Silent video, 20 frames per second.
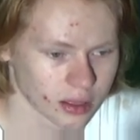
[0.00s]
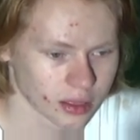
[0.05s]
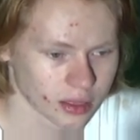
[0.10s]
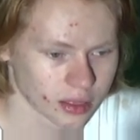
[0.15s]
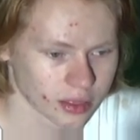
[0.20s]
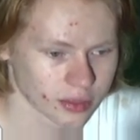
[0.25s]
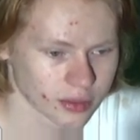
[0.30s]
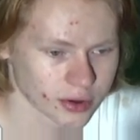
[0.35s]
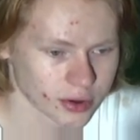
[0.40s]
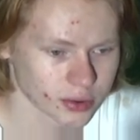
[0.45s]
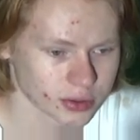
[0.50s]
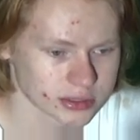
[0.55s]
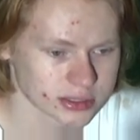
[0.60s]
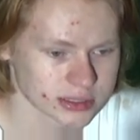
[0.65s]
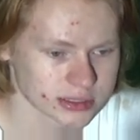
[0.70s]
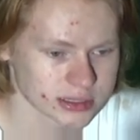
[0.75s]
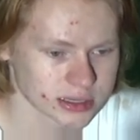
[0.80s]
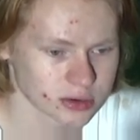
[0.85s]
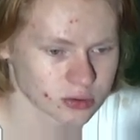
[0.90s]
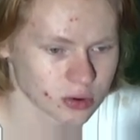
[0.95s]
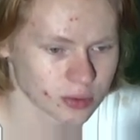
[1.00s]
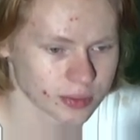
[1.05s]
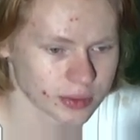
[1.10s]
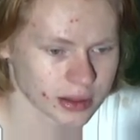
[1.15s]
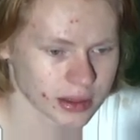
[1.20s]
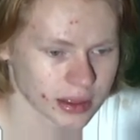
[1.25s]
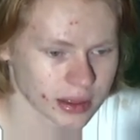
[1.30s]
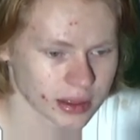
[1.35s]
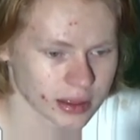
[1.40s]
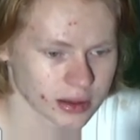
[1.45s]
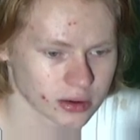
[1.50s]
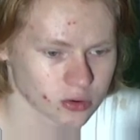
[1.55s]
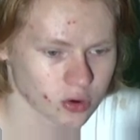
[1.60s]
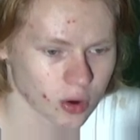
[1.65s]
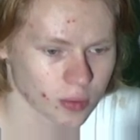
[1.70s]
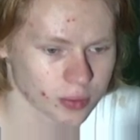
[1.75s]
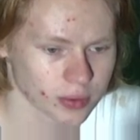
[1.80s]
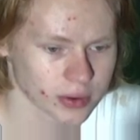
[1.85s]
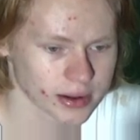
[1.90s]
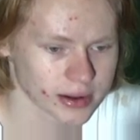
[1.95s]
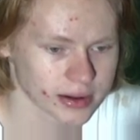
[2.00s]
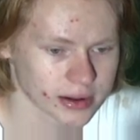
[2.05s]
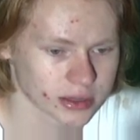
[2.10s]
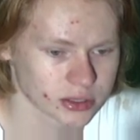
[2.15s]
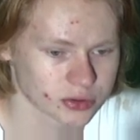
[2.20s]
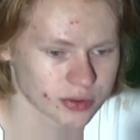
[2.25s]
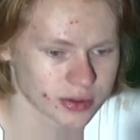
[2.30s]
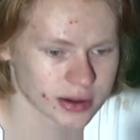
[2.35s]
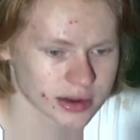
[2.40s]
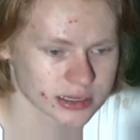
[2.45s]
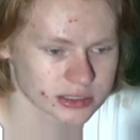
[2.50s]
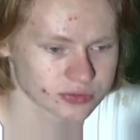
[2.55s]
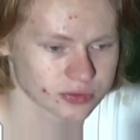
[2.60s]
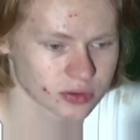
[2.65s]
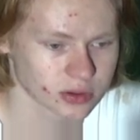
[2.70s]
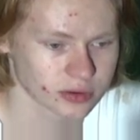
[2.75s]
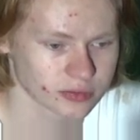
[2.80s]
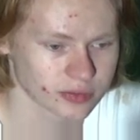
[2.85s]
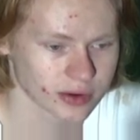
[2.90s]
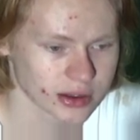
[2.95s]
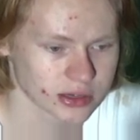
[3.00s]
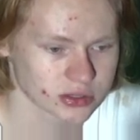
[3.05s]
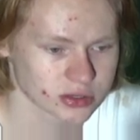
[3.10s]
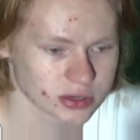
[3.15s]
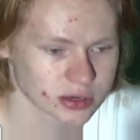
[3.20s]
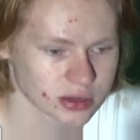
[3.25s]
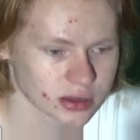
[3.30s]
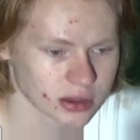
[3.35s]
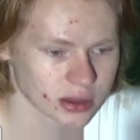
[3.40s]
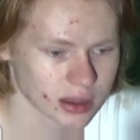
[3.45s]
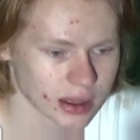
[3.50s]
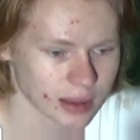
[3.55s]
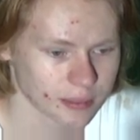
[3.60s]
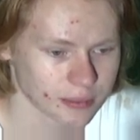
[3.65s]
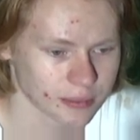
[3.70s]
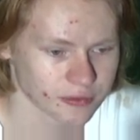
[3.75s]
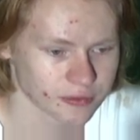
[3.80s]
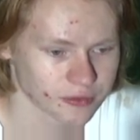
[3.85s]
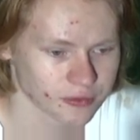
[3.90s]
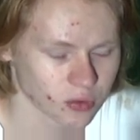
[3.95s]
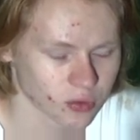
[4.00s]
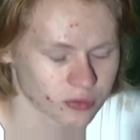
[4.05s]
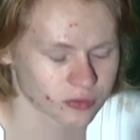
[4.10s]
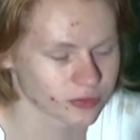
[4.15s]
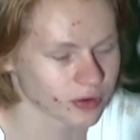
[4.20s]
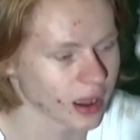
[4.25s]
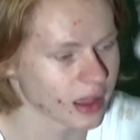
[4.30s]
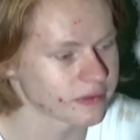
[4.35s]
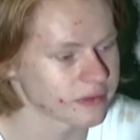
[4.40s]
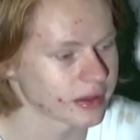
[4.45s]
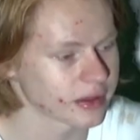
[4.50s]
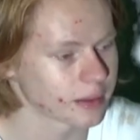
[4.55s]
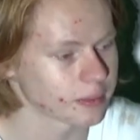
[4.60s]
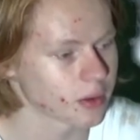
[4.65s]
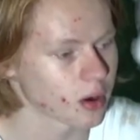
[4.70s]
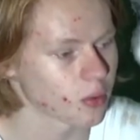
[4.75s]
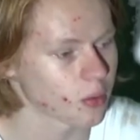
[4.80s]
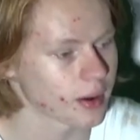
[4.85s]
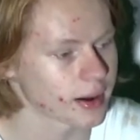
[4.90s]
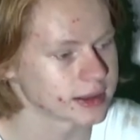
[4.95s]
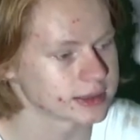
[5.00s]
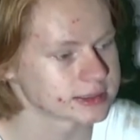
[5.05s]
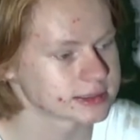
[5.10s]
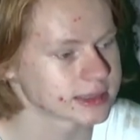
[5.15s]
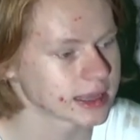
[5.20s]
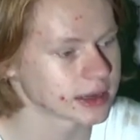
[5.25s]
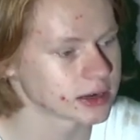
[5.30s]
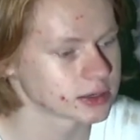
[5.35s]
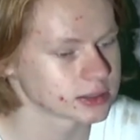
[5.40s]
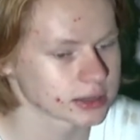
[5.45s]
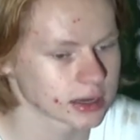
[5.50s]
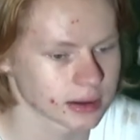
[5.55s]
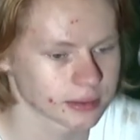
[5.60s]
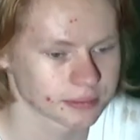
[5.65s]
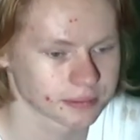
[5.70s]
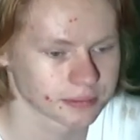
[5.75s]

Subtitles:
The new intensity will be incorporated into the next full advisory before 5 a.m. Hawaiian Standard Time.